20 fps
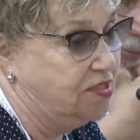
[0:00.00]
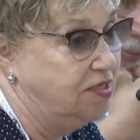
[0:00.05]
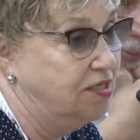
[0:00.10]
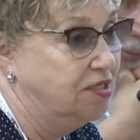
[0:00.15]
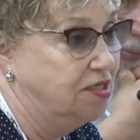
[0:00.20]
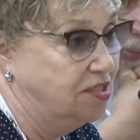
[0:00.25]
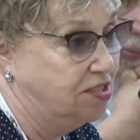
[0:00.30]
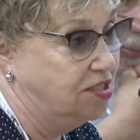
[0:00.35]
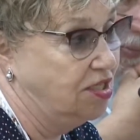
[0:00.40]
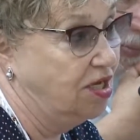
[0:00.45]

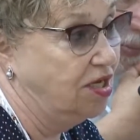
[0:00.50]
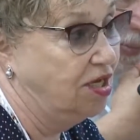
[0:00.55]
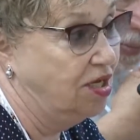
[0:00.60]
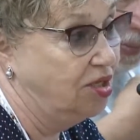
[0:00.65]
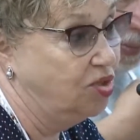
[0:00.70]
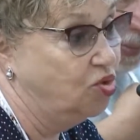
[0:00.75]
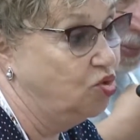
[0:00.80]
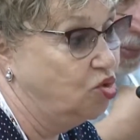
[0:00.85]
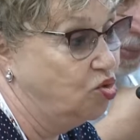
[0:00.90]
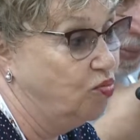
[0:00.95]
willing to
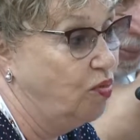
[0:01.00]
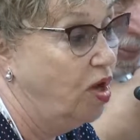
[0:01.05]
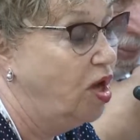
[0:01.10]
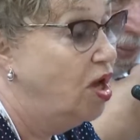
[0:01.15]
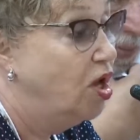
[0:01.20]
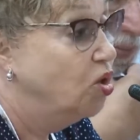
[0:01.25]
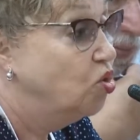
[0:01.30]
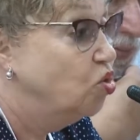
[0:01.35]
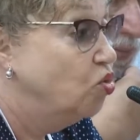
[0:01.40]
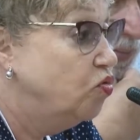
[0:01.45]
draw
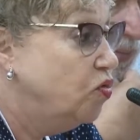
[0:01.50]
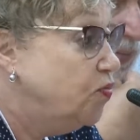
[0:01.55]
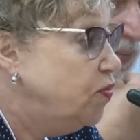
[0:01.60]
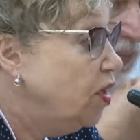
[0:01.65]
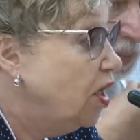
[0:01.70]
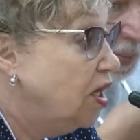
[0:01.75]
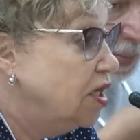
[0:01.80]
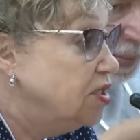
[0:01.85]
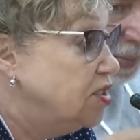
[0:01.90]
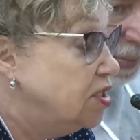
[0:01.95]

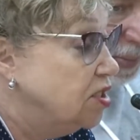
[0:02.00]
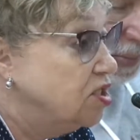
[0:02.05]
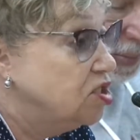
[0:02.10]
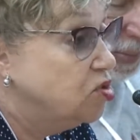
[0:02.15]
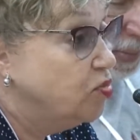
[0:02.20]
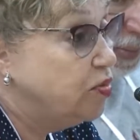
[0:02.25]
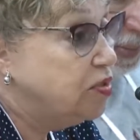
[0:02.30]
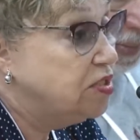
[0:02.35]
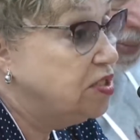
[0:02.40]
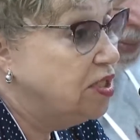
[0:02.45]
without the
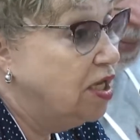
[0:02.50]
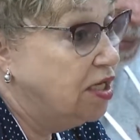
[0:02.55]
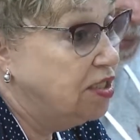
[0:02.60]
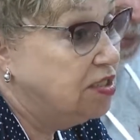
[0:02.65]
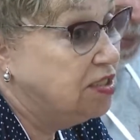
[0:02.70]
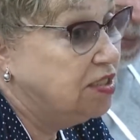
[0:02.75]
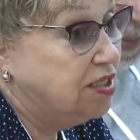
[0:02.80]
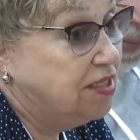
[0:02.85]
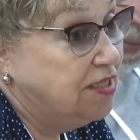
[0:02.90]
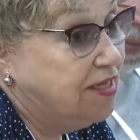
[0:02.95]
suggestion
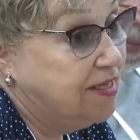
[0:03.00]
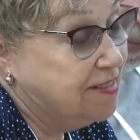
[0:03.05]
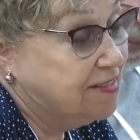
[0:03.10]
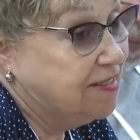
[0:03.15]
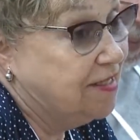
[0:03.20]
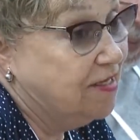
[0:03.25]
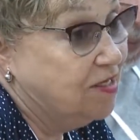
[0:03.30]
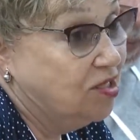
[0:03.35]
of